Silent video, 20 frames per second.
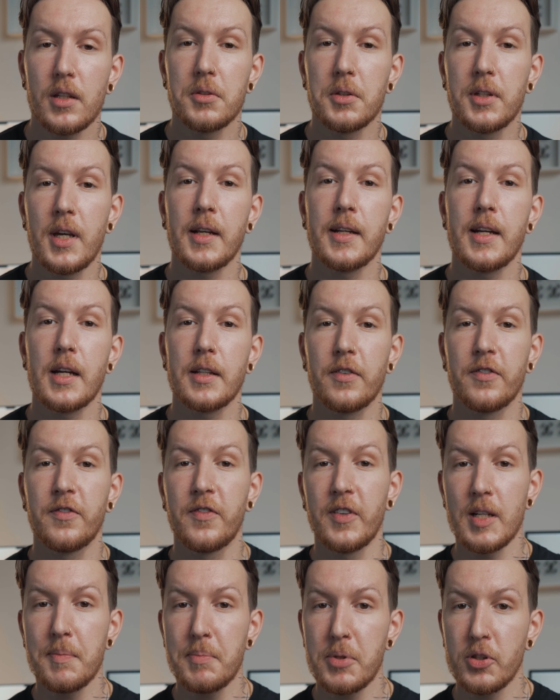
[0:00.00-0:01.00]
you can get
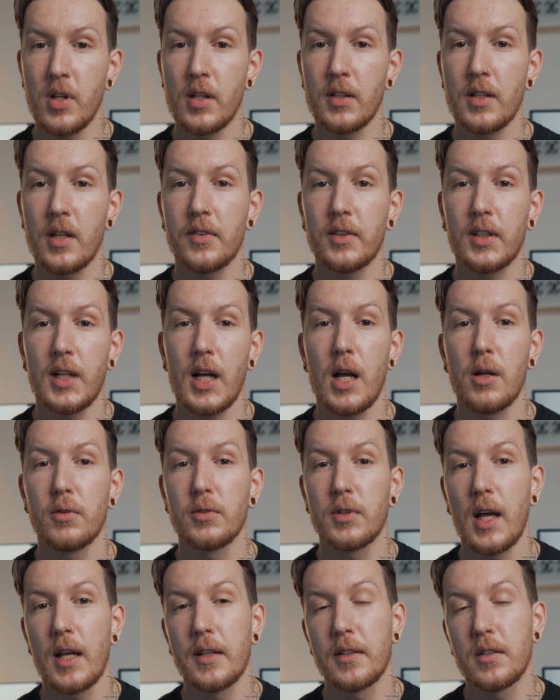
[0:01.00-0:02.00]
3%
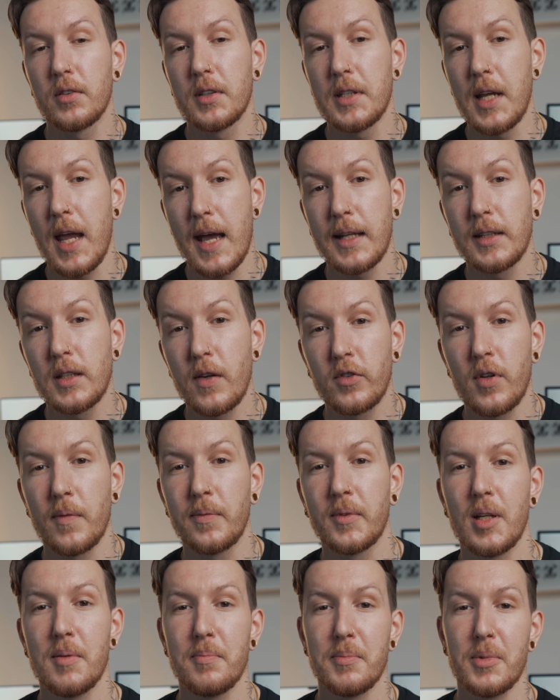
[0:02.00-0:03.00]
discount until the end of
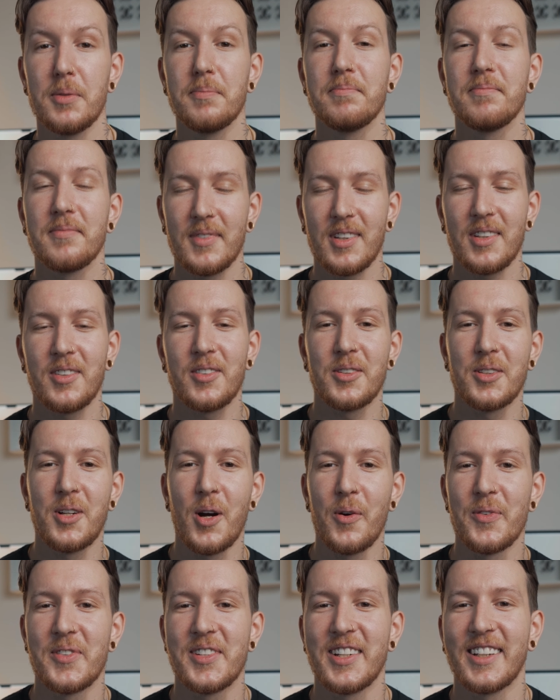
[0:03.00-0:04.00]
September, so
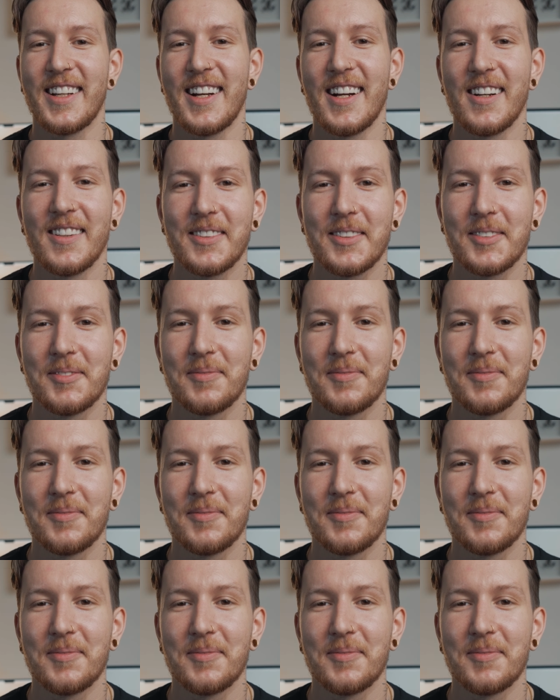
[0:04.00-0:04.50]
go and check it out.